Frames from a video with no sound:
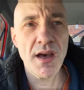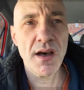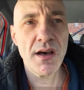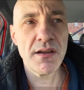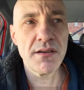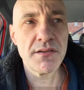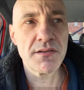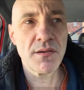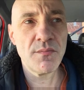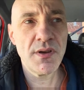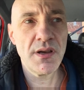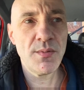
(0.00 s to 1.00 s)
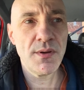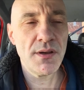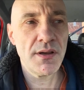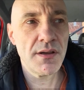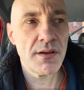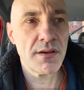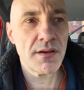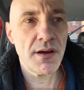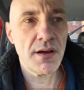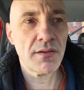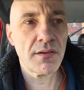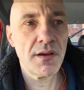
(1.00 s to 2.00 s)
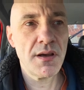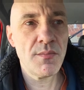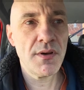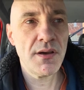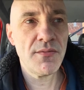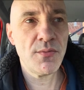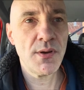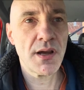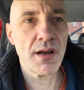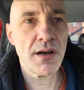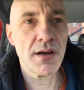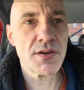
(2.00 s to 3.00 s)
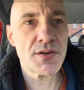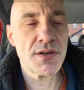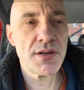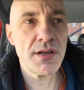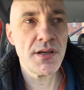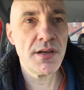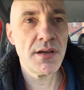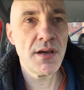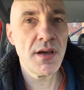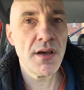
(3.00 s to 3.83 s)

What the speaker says: and maybe ask him if we can actually